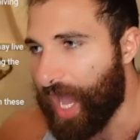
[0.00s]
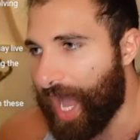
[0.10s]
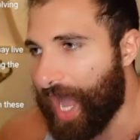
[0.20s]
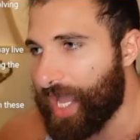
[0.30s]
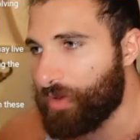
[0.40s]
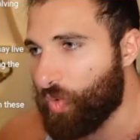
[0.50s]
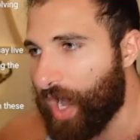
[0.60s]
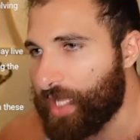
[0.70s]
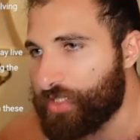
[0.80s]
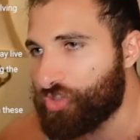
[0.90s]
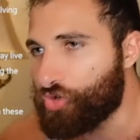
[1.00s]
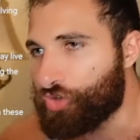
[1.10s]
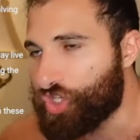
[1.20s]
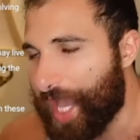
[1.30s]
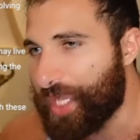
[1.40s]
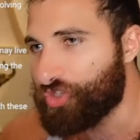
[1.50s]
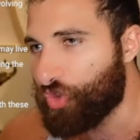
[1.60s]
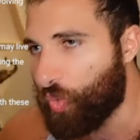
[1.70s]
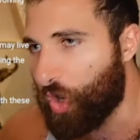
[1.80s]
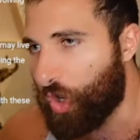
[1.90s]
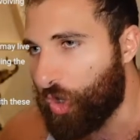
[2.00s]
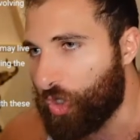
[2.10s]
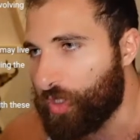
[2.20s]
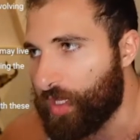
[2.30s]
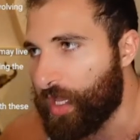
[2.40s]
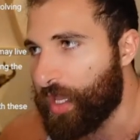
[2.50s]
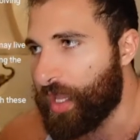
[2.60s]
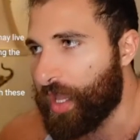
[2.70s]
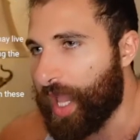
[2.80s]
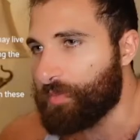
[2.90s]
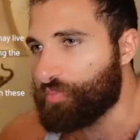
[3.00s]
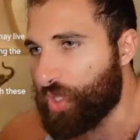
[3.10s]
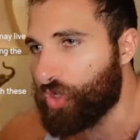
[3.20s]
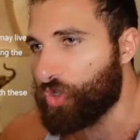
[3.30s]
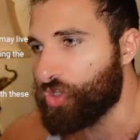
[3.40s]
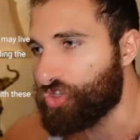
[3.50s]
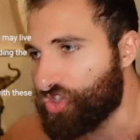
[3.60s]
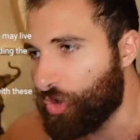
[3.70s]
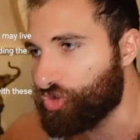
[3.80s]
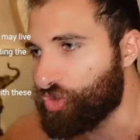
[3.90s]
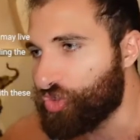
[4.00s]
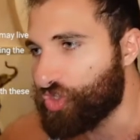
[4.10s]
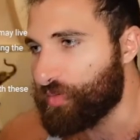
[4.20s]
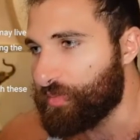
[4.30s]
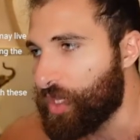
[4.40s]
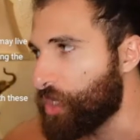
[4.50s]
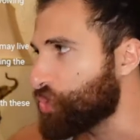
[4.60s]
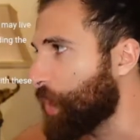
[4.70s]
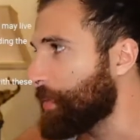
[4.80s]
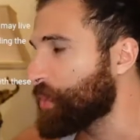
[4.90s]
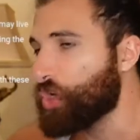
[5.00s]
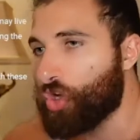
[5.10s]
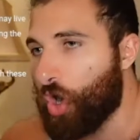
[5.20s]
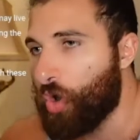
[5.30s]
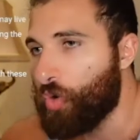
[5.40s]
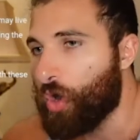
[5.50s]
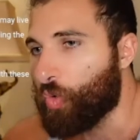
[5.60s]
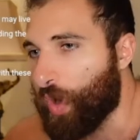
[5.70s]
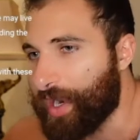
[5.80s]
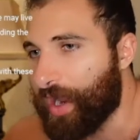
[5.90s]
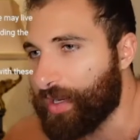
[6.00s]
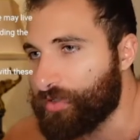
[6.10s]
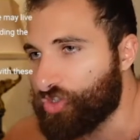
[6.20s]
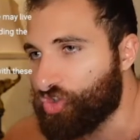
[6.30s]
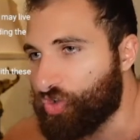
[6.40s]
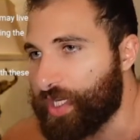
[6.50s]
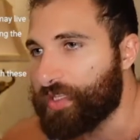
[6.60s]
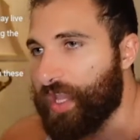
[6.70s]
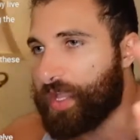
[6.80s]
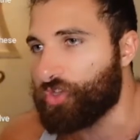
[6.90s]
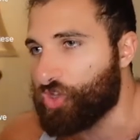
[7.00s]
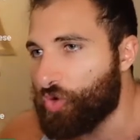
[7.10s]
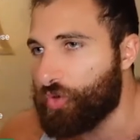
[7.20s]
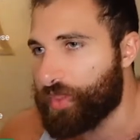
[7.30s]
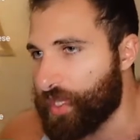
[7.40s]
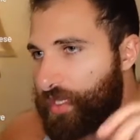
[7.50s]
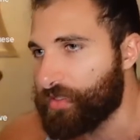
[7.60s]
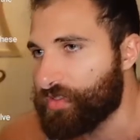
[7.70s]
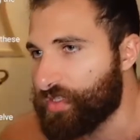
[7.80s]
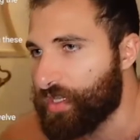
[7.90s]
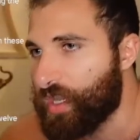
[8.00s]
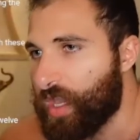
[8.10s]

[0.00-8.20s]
I want to change the world and build socialism. So I'm going to go run out on the street and do things